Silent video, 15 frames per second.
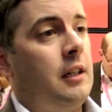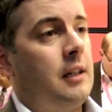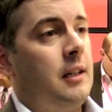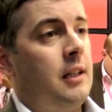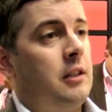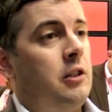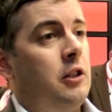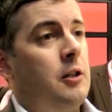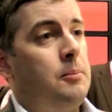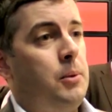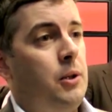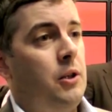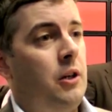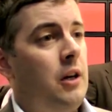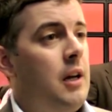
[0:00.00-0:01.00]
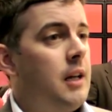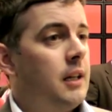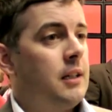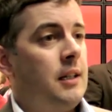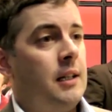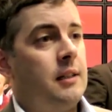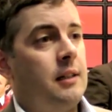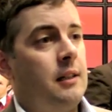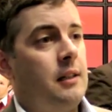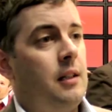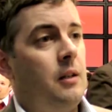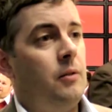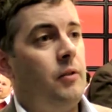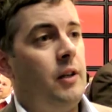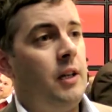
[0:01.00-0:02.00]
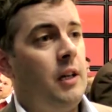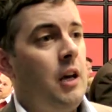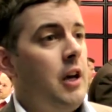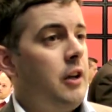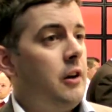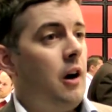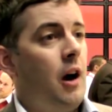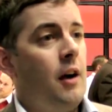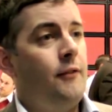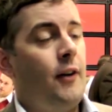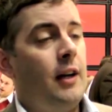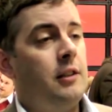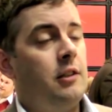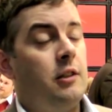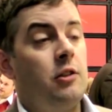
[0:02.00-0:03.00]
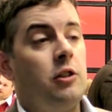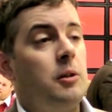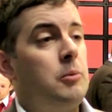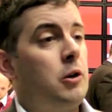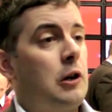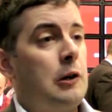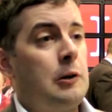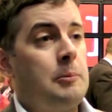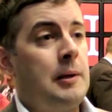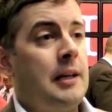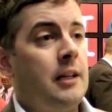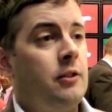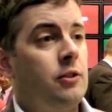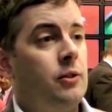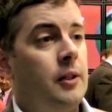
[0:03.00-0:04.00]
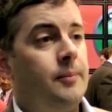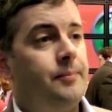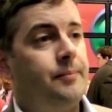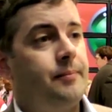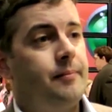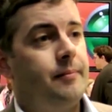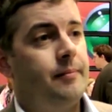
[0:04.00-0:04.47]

connect to your computer, connect to the TV, your hi-fi system, or your PS3.